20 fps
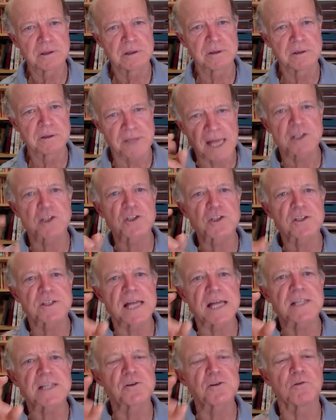
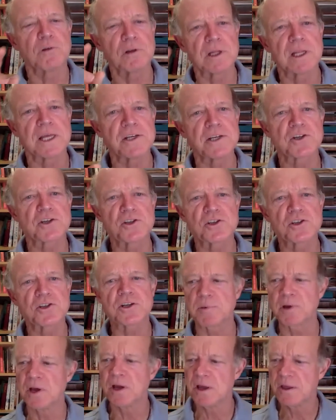That's the
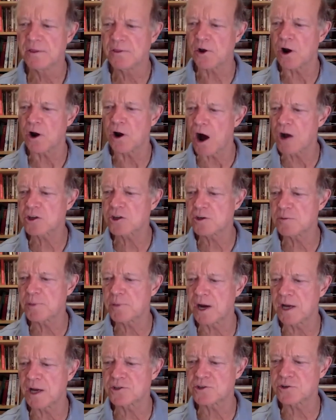relationship that
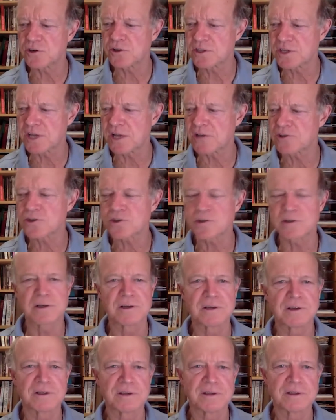occupies your attention
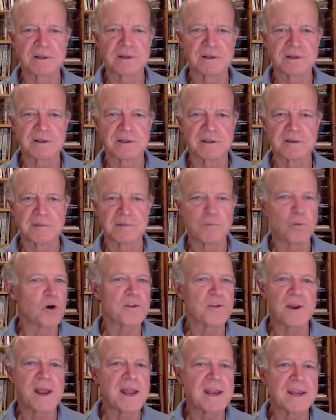more
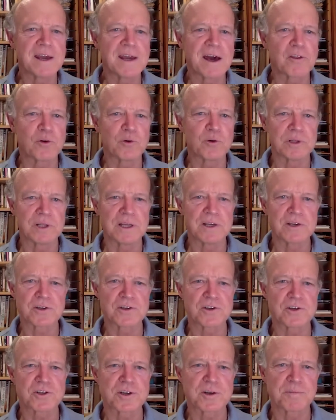than any other
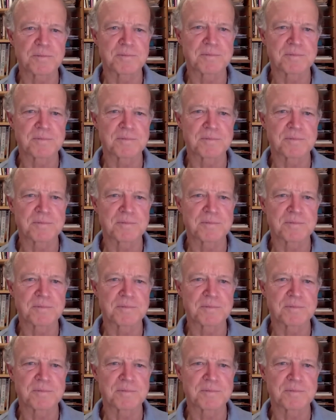relationship.